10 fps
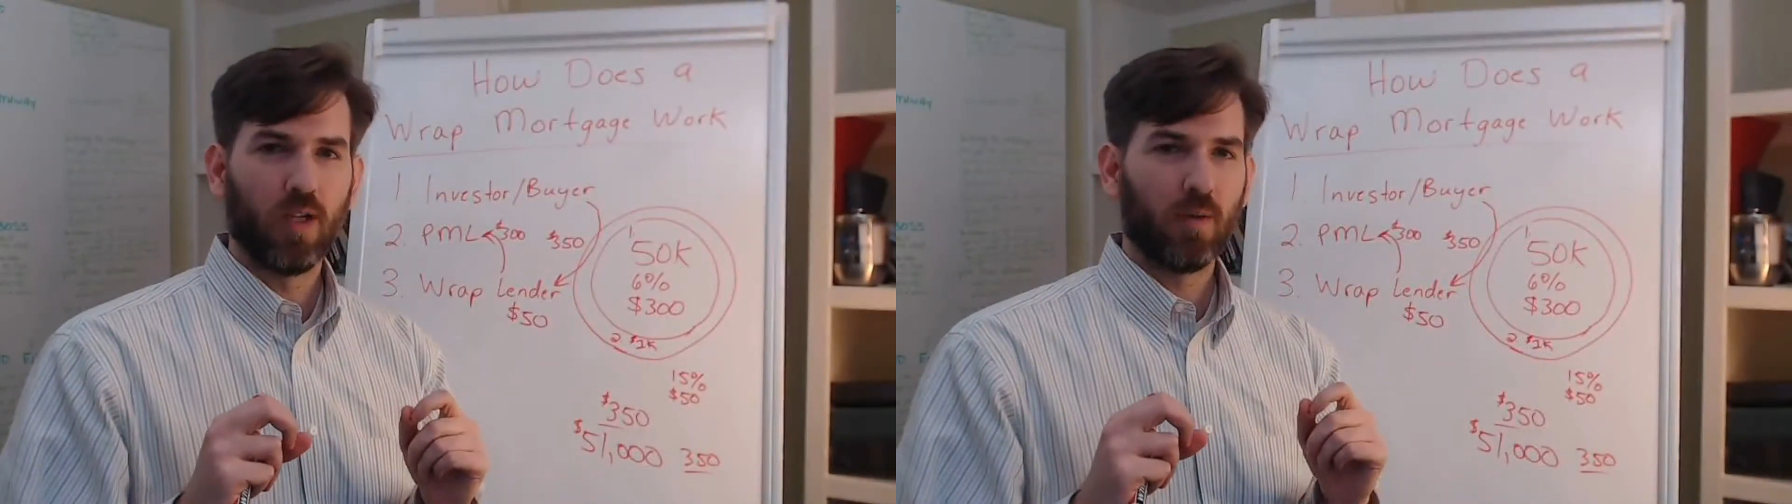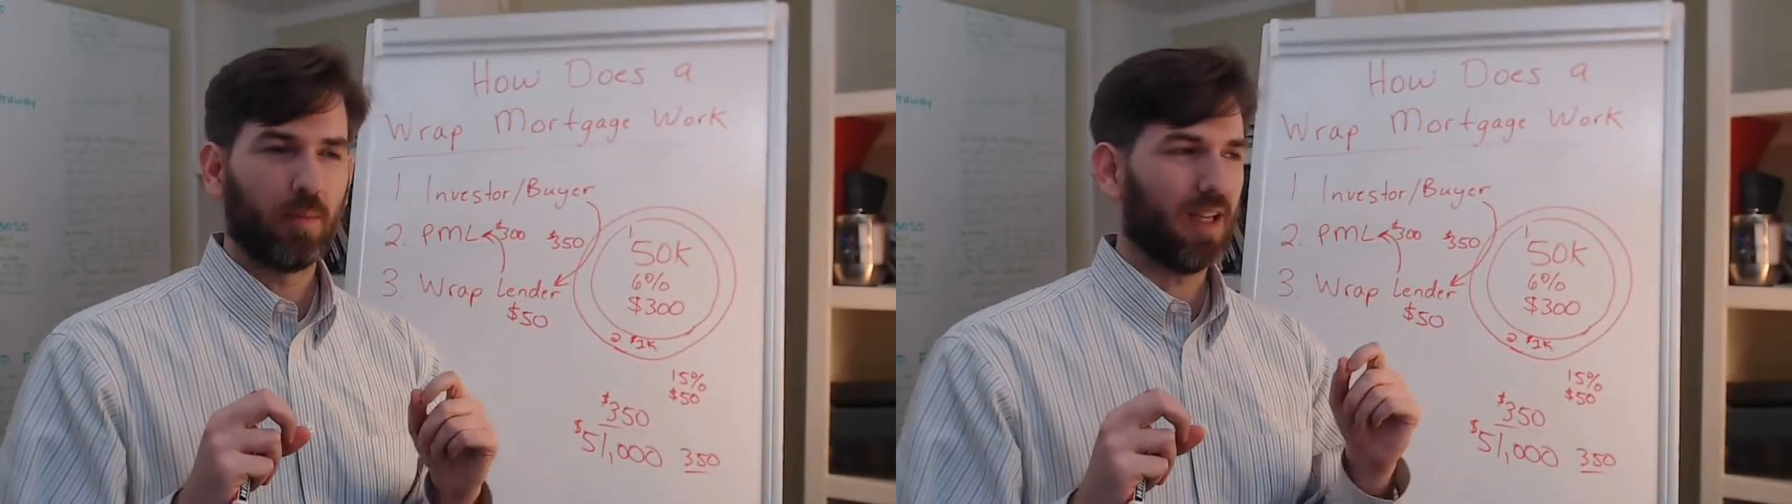
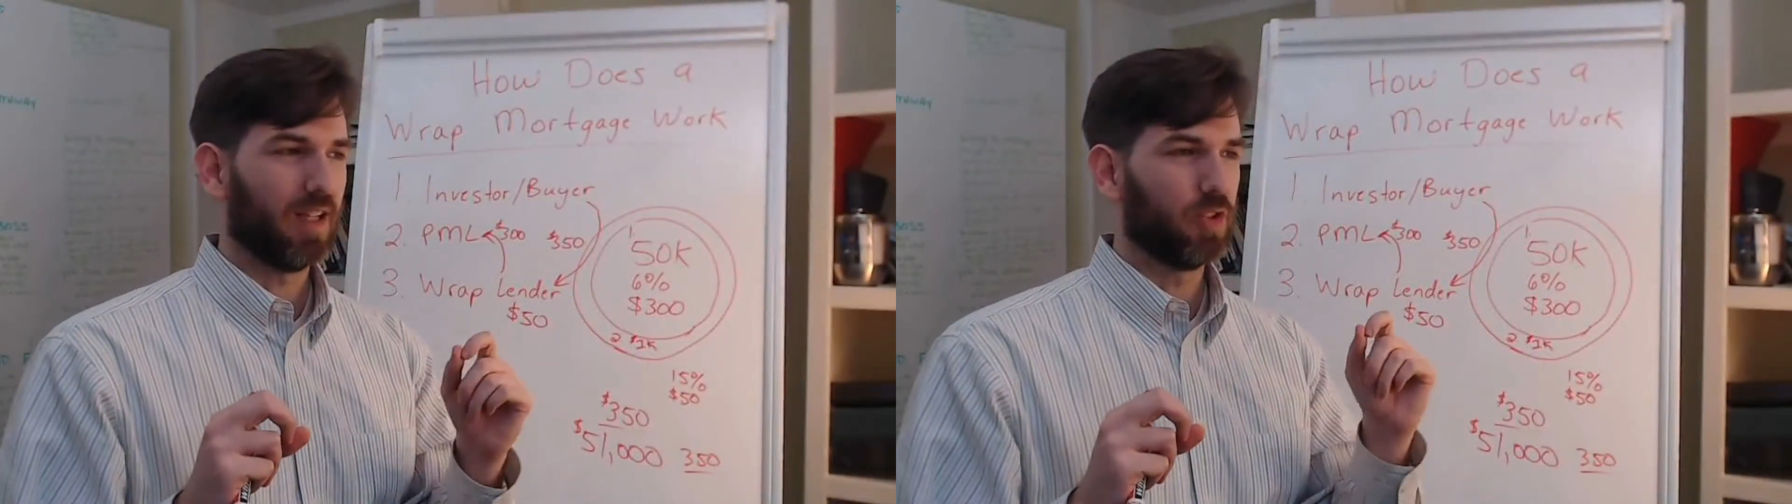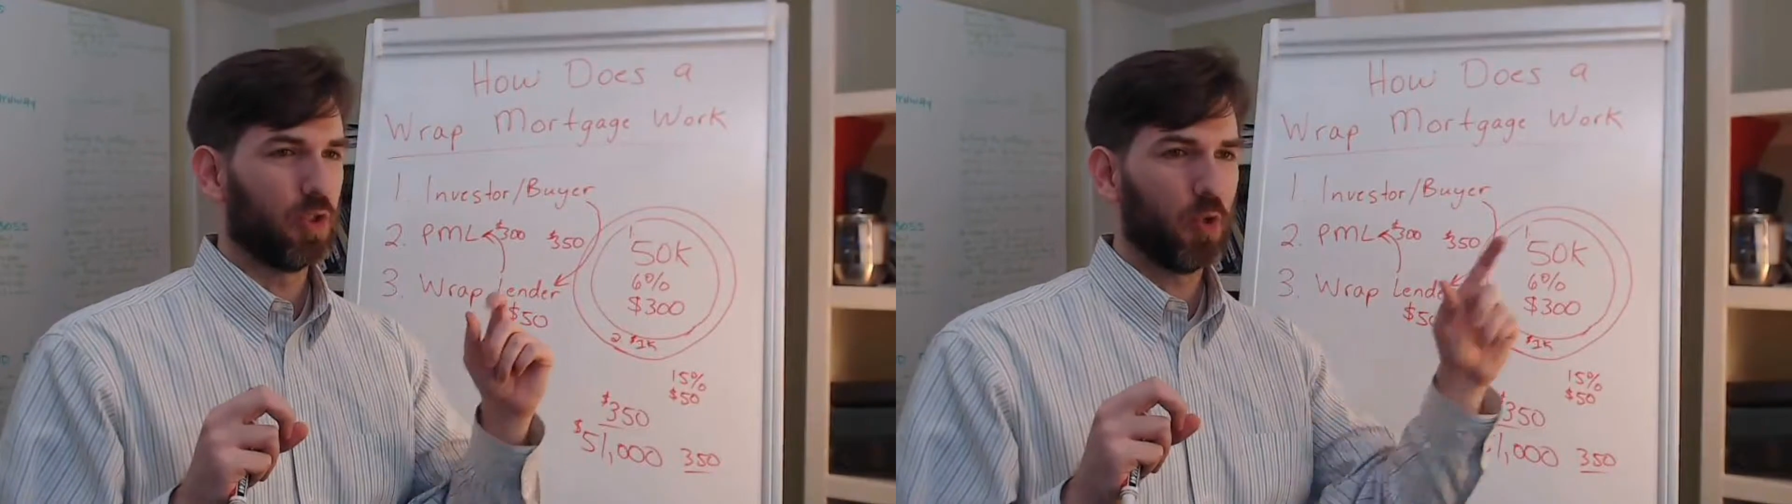
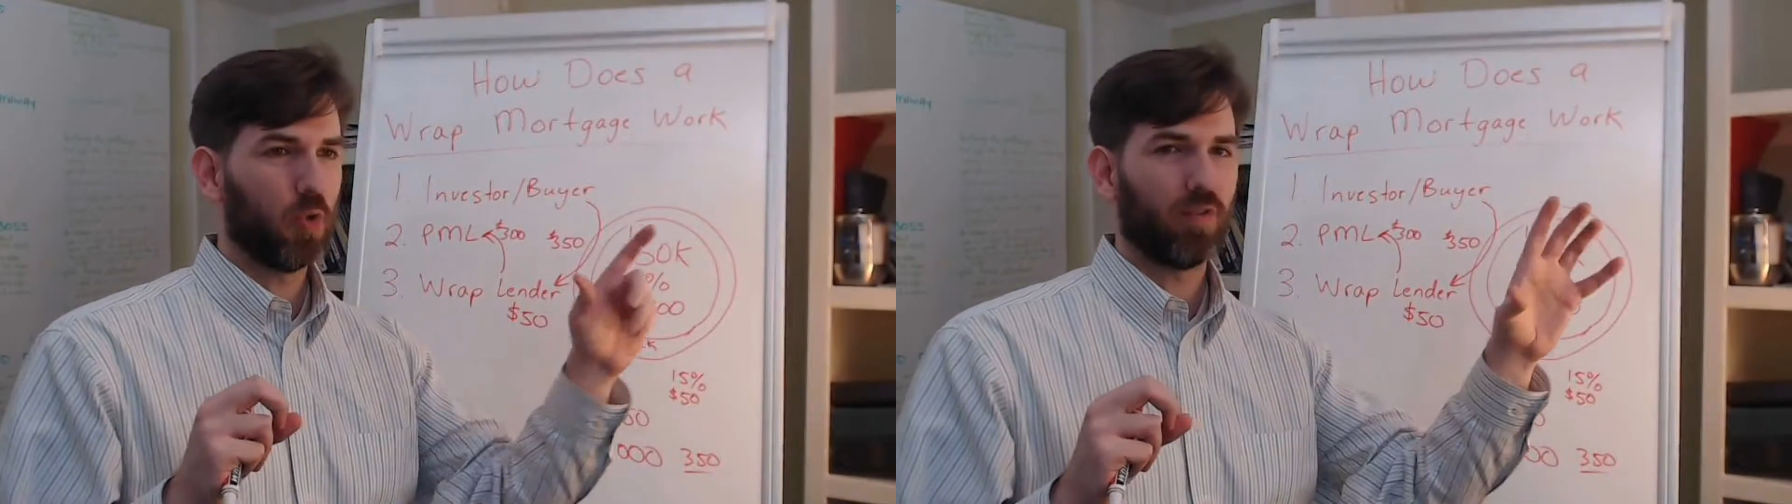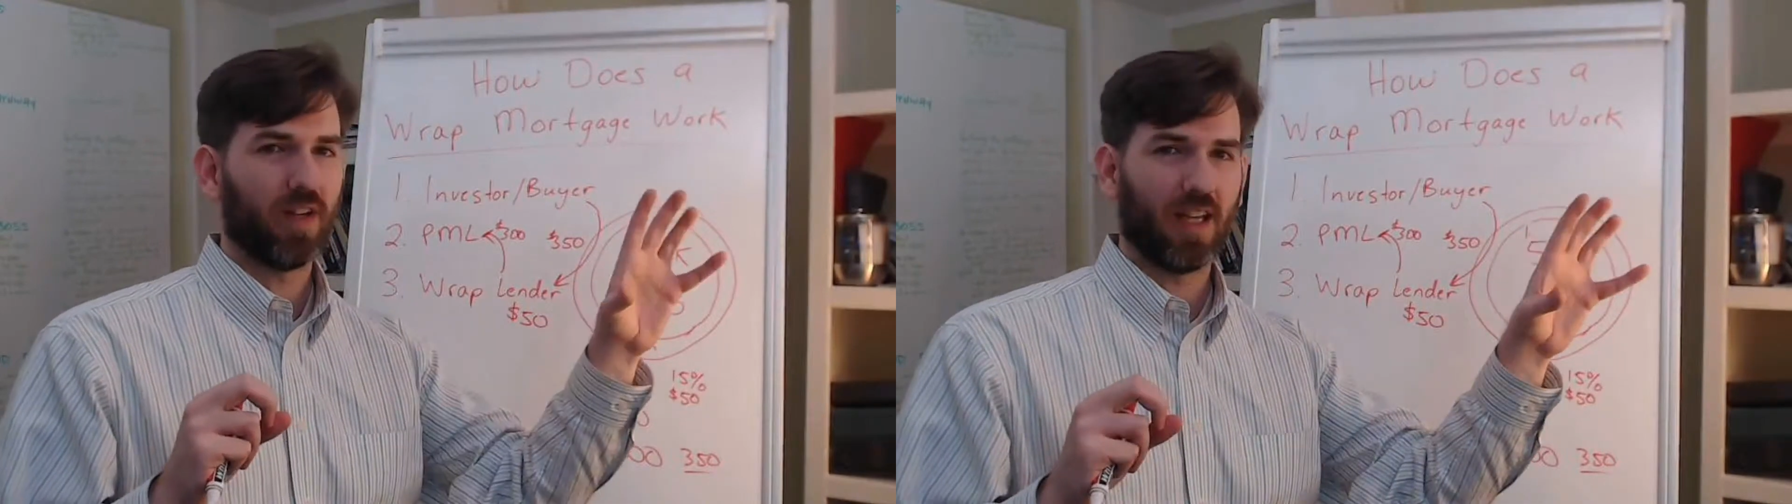because you
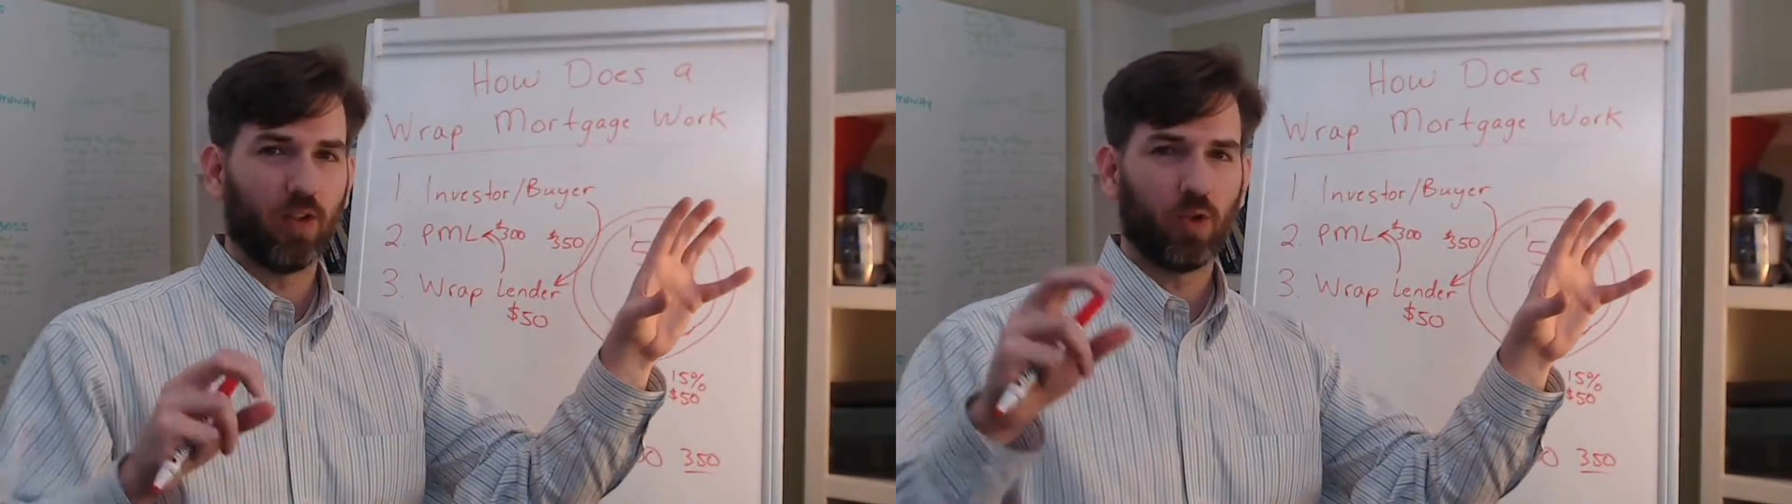have taken